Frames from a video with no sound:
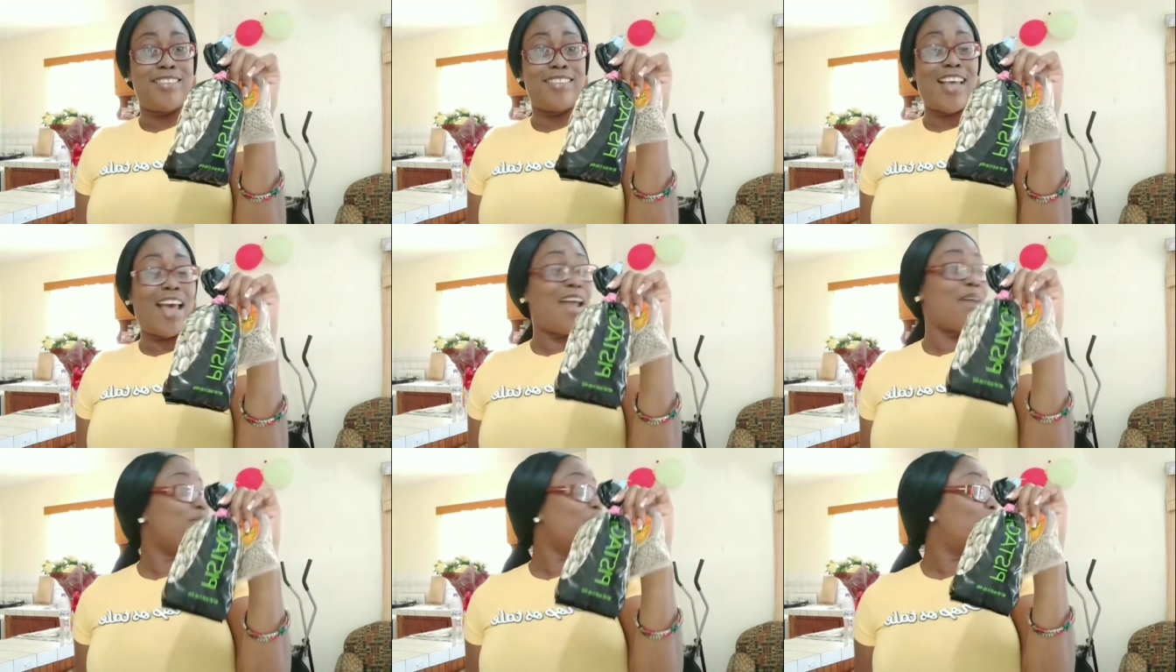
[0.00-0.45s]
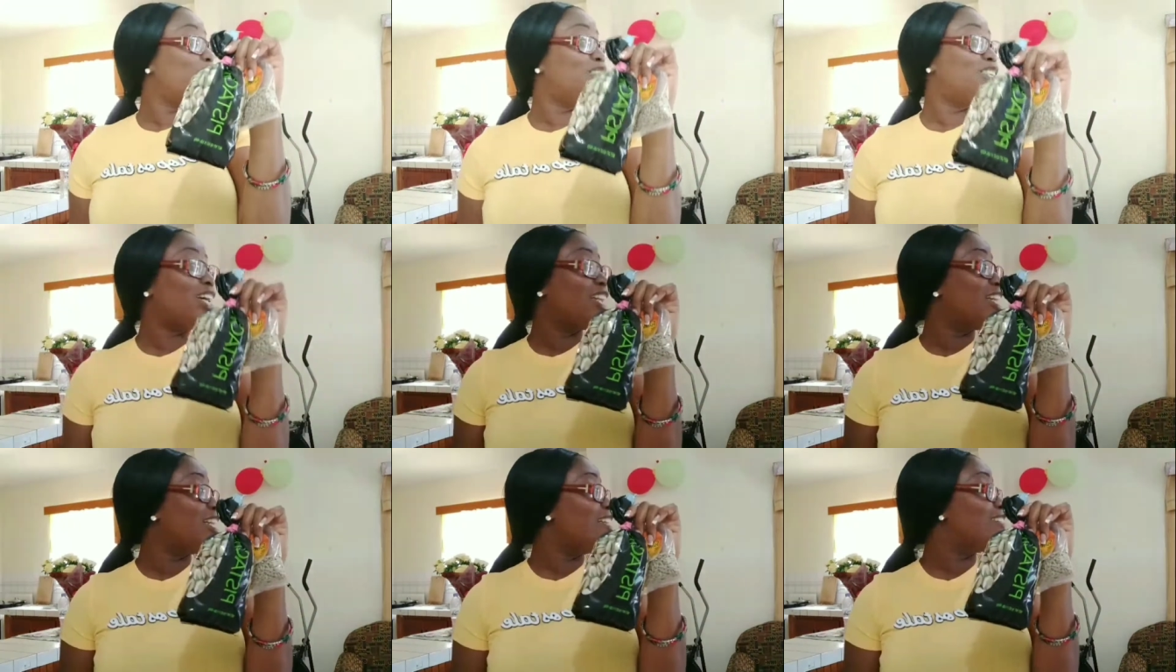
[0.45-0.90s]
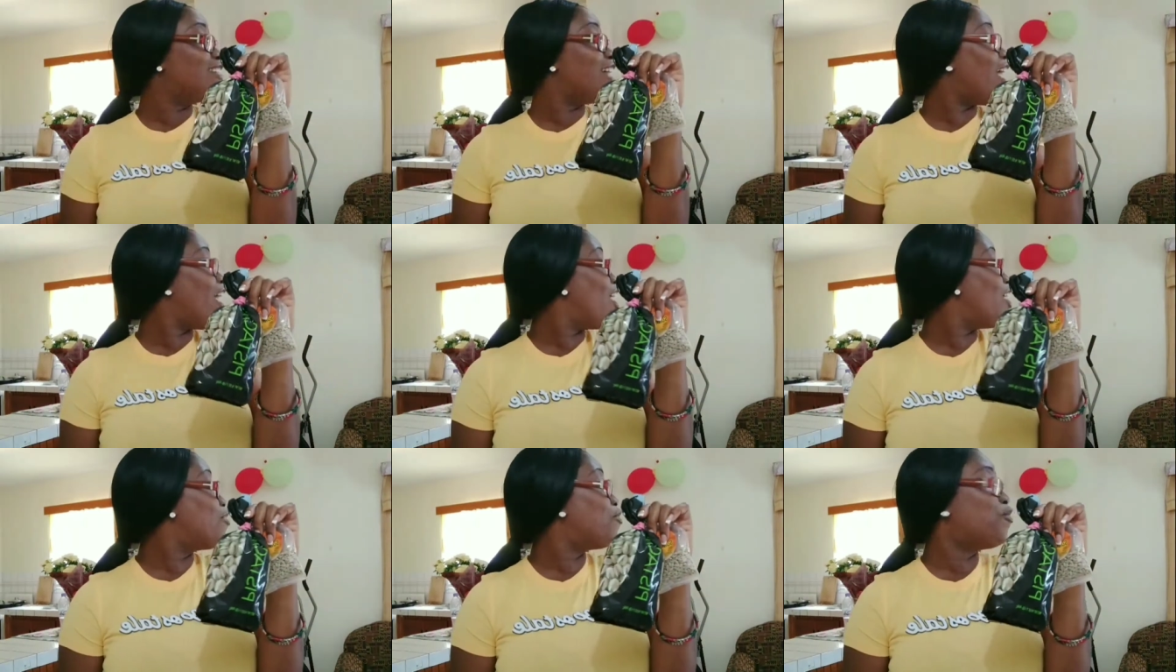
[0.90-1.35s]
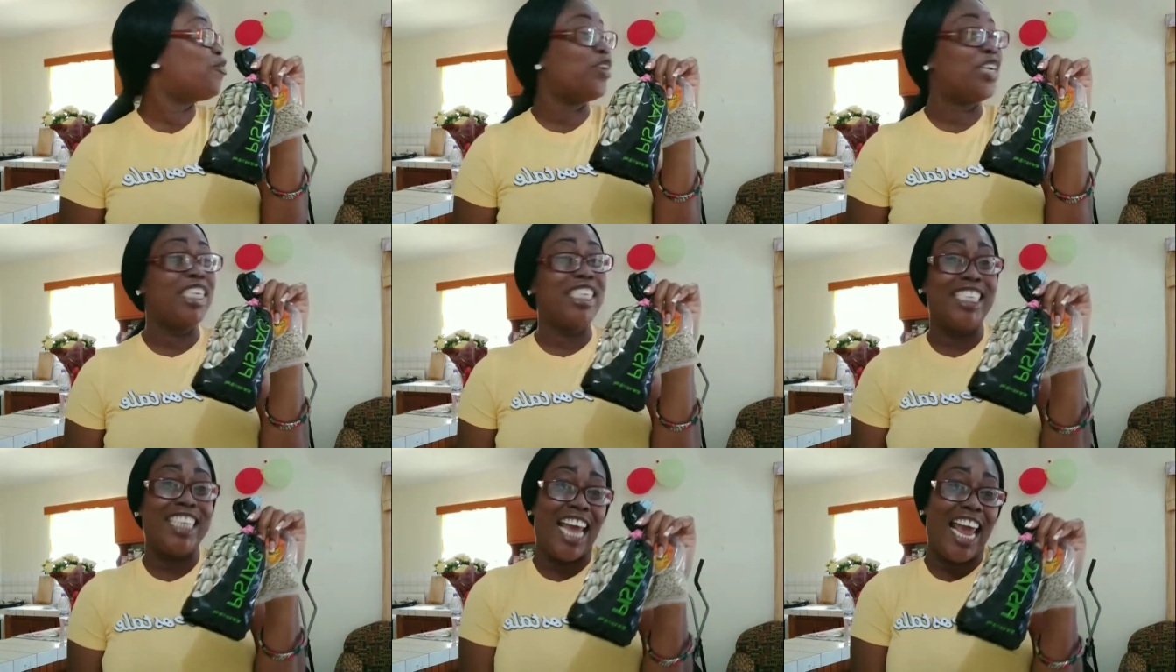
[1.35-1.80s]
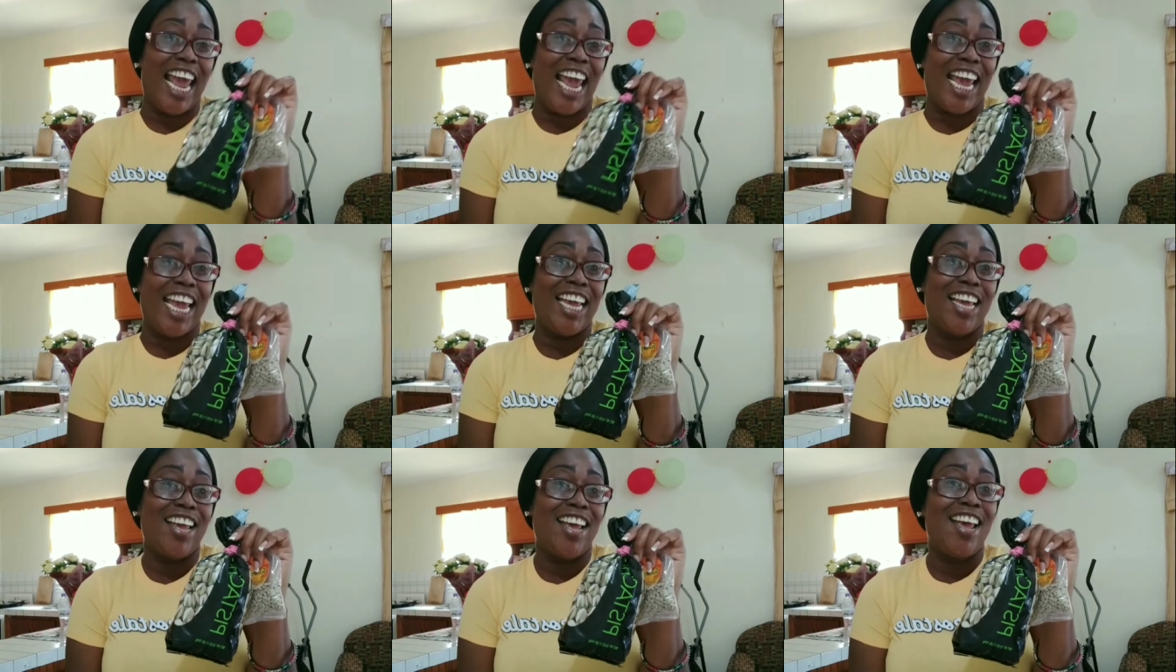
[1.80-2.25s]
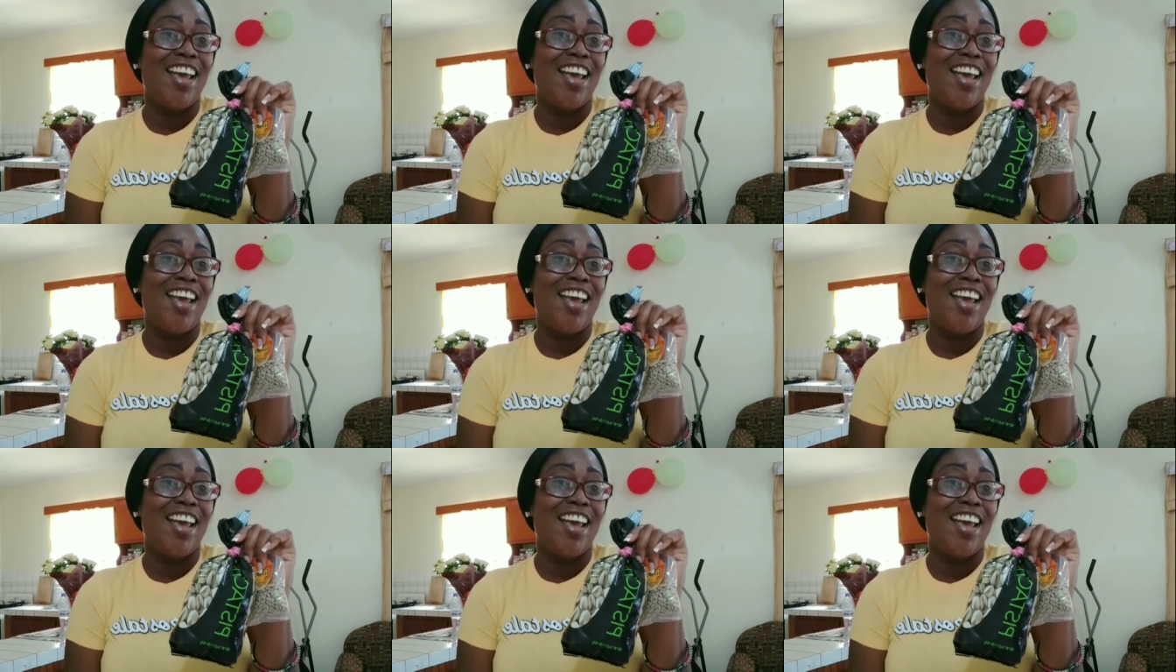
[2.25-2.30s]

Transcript: I munch on these every day.